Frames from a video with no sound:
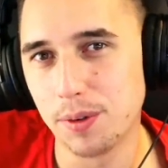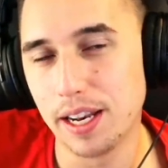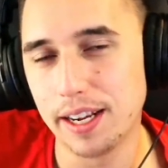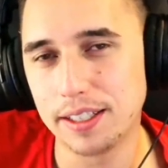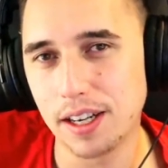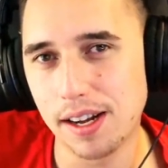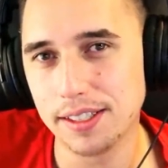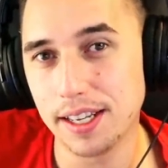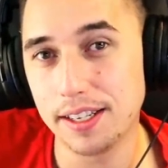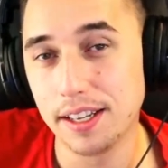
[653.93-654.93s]
related
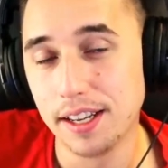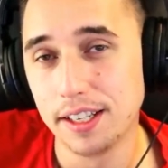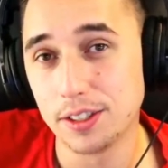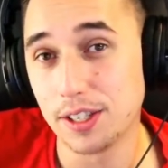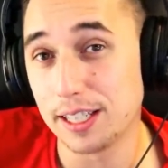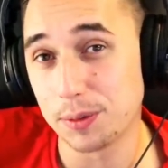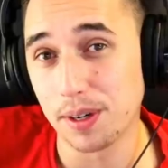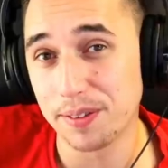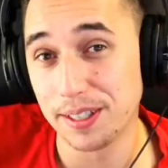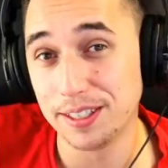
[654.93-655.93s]
content. So that's
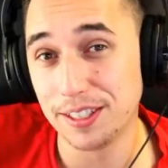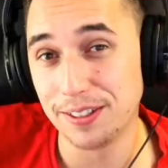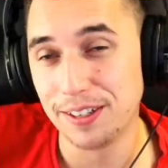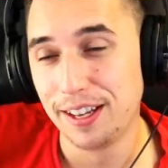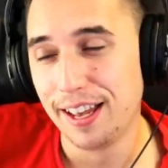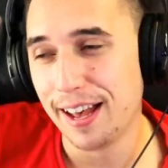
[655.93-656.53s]
what I'm going to do.